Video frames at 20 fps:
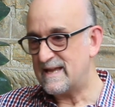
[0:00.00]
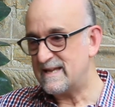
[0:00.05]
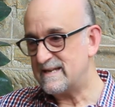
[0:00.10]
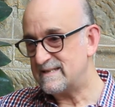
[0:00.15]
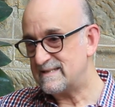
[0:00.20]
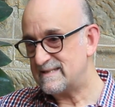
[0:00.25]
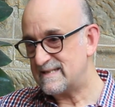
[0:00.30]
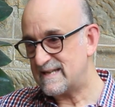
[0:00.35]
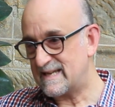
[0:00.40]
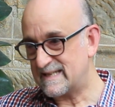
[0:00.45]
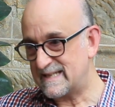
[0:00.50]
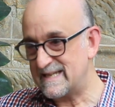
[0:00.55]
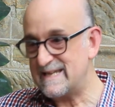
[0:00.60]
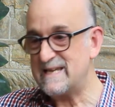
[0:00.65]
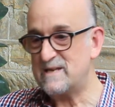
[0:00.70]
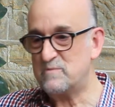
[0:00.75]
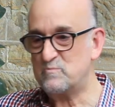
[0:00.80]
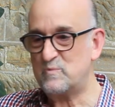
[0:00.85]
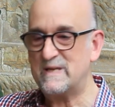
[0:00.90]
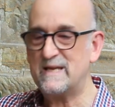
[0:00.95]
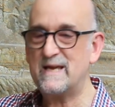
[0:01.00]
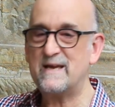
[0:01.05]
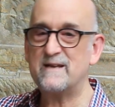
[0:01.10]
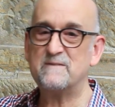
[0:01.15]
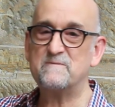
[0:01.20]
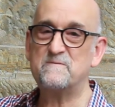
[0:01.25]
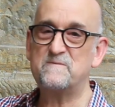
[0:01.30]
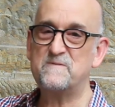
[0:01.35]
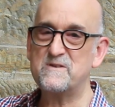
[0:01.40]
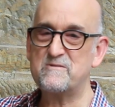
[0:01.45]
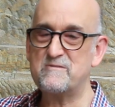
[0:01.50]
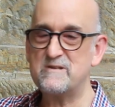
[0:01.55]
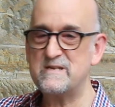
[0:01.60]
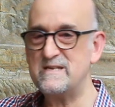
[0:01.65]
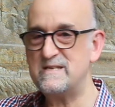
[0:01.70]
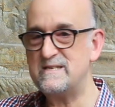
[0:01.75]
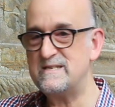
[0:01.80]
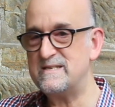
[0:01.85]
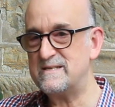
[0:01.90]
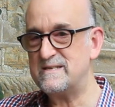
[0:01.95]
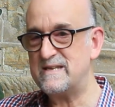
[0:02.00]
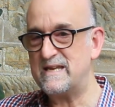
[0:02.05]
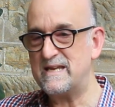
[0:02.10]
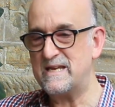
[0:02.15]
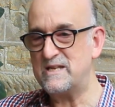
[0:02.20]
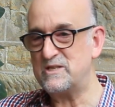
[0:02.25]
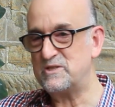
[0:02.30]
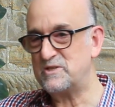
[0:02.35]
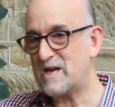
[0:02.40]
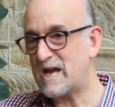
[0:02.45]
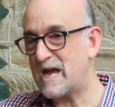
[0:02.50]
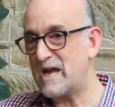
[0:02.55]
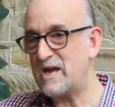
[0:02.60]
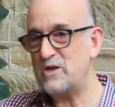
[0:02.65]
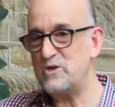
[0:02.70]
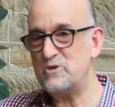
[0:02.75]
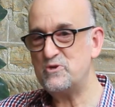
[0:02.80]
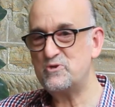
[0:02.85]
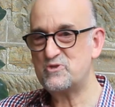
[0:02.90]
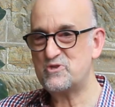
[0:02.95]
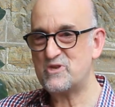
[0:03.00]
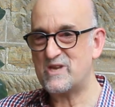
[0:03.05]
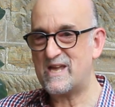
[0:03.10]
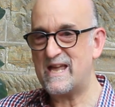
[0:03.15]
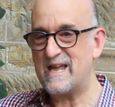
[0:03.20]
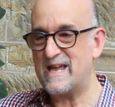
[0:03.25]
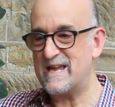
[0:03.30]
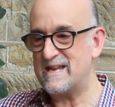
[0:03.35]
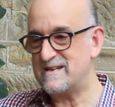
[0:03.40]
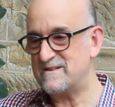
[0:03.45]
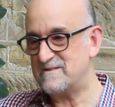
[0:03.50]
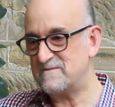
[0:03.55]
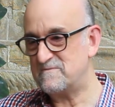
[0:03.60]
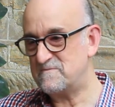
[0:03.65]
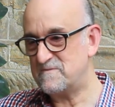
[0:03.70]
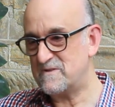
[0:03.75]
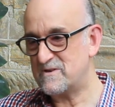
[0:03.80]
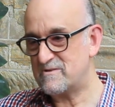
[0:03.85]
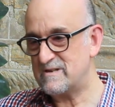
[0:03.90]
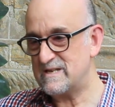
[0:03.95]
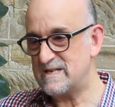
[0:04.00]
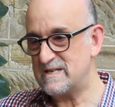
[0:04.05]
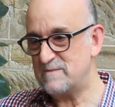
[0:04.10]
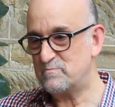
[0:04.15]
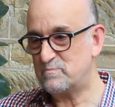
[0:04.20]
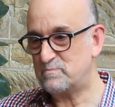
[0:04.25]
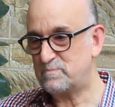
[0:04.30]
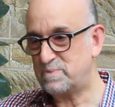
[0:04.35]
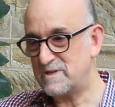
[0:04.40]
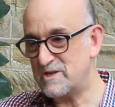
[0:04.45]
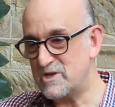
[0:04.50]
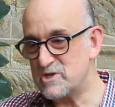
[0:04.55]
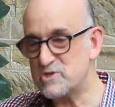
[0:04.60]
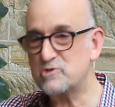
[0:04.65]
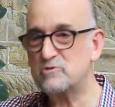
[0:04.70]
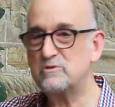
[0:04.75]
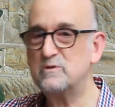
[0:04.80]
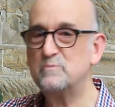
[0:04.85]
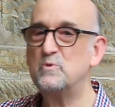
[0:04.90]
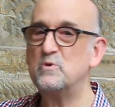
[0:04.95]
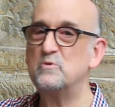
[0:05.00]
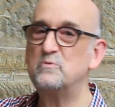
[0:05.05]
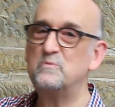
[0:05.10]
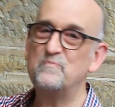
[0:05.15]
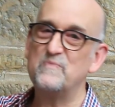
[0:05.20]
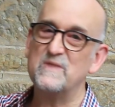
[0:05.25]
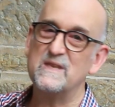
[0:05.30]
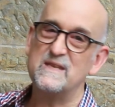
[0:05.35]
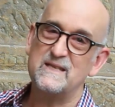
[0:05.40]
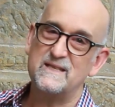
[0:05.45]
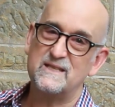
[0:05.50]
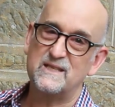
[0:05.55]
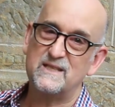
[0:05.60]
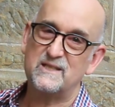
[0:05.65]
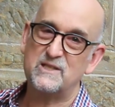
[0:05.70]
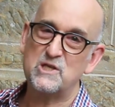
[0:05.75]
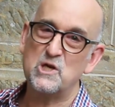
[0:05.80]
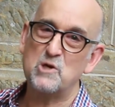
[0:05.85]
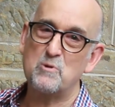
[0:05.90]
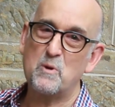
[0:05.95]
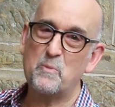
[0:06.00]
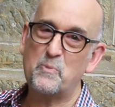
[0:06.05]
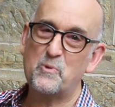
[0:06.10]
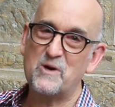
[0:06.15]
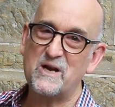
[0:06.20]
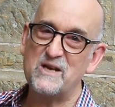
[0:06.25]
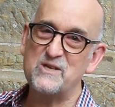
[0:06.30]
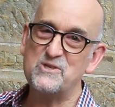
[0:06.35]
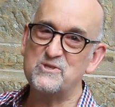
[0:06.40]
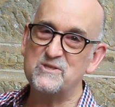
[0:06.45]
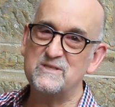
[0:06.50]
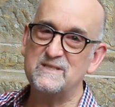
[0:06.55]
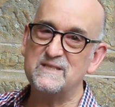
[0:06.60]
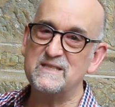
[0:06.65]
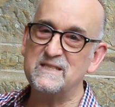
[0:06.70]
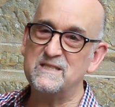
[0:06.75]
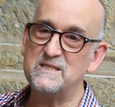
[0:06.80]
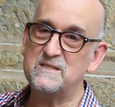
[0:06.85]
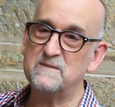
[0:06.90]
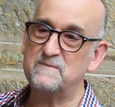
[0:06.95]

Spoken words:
And again, we had a very engaged and very pleasurable cooperation in